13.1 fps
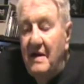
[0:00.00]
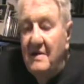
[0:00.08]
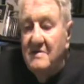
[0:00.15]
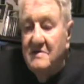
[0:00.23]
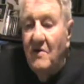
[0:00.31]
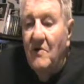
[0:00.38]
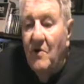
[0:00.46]

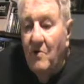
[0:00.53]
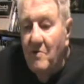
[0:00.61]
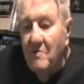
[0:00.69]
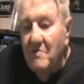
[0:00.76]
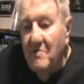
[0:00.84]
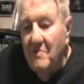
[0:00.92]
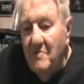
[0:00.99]
And
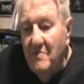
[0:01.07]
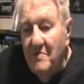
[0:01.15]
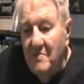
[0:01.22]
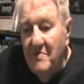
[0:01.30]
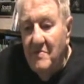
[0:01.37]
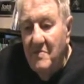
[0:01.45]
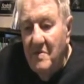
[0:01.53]
so,
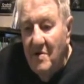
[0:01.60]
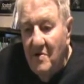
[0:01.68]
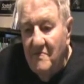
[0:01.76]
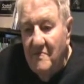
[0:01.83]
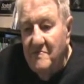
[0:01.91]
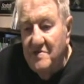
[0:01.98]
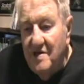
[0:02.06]

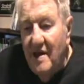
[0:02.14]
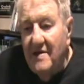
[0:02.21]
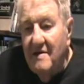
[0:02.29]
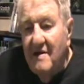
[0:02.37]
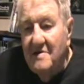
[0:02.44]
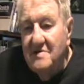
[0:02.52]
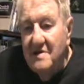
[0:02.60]

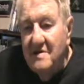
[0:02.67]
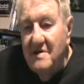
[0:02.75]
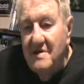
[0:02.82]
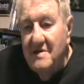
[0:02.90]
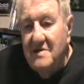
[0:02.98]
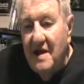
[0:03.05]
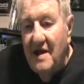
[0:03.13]

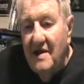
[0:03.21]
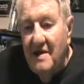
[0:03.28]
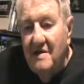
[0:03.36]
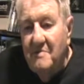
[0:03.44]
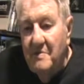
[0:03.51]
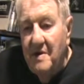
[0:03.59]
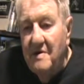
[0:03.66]
psychologically, this guy
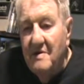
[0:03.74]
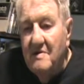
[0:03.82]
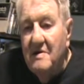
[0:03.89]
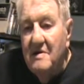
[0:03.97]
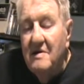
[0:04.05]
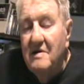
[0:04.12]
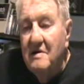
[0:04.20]
had to be
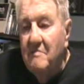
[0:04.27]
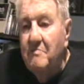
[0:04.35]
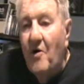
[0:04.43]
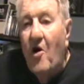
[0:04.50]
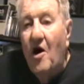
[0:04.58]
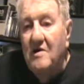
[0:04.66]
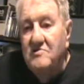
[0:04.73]
the
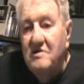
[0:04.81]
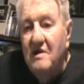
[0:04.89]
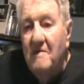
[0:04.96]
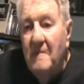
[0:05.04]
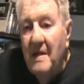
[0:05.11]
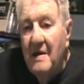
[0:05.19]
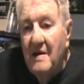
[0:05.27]
boss
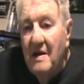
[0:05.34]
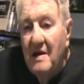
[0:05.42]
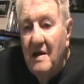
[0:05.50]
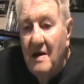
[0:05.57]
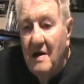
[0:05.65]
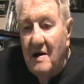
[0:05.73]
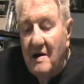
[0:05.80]

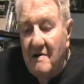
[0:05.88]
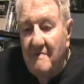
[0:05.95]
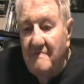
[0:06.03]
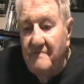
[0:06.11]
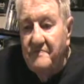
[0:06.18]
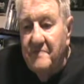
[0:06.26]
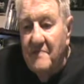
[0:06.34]
of